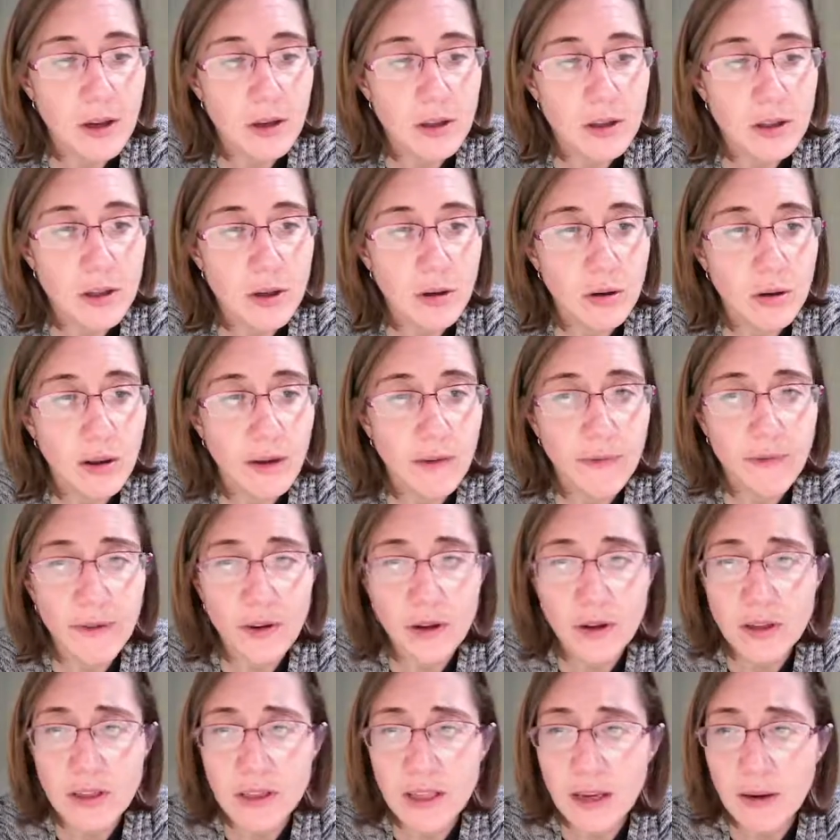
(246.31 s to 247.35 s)
So the
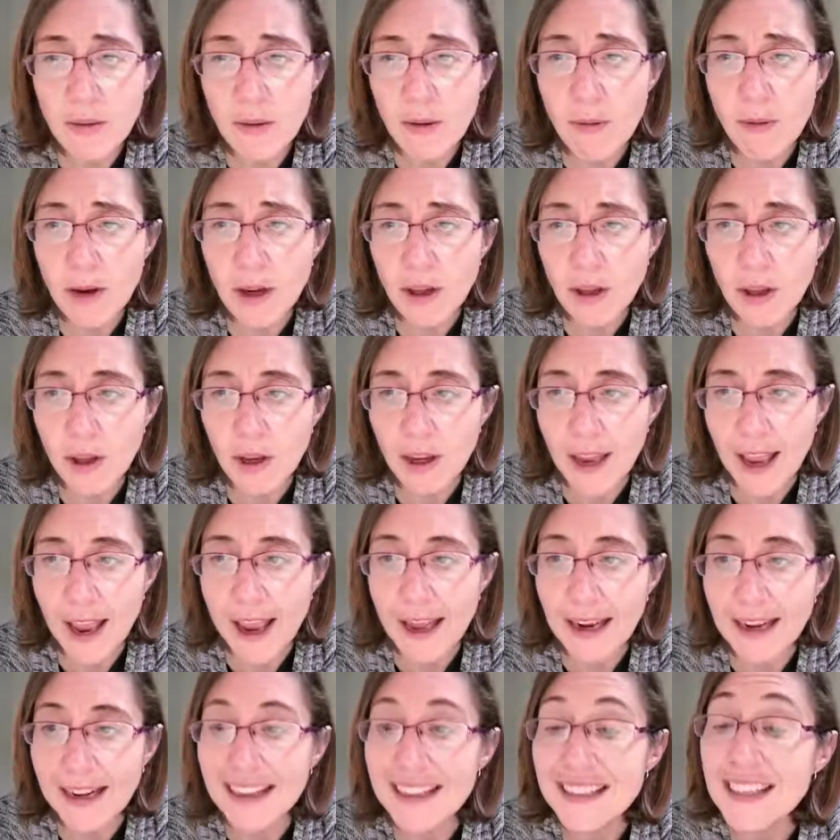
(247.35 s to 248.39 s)
first thing we want to look
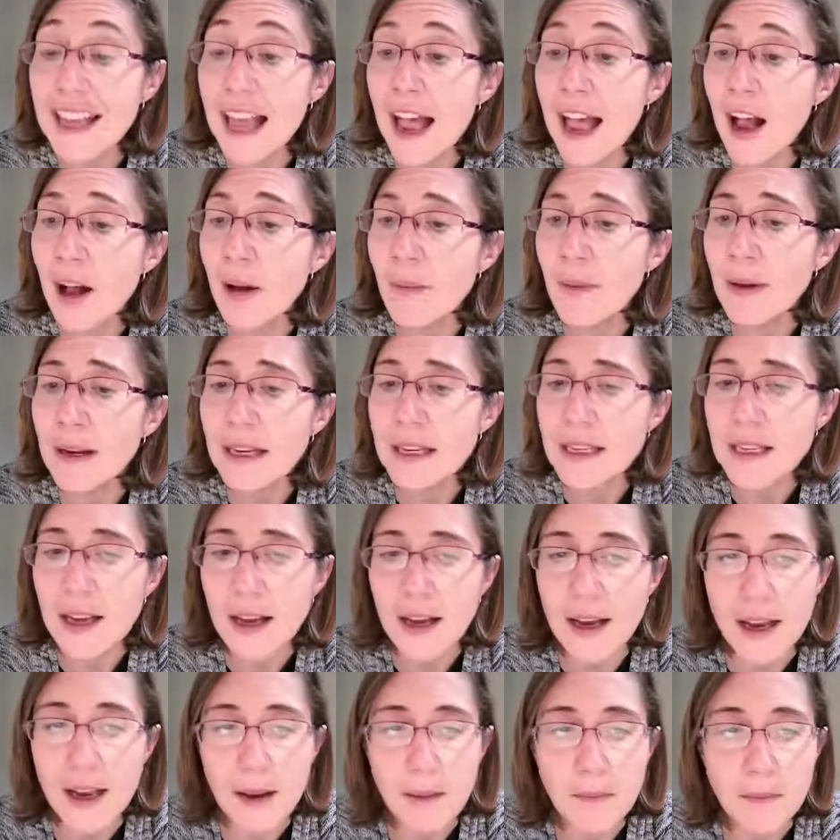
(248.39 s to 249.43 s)
at is how many
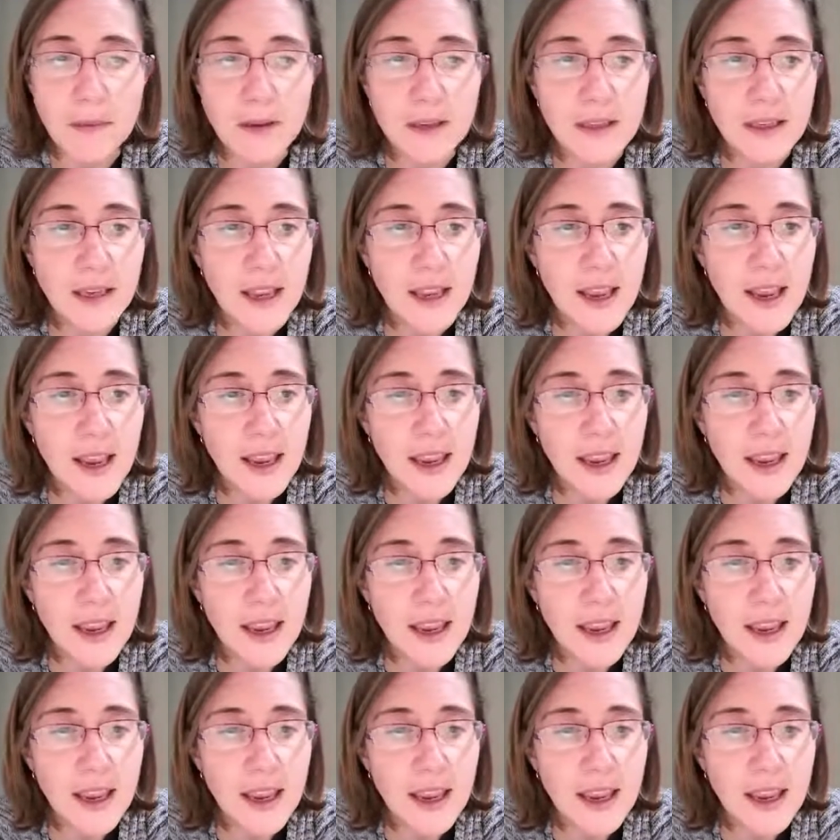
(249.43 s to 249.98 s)
times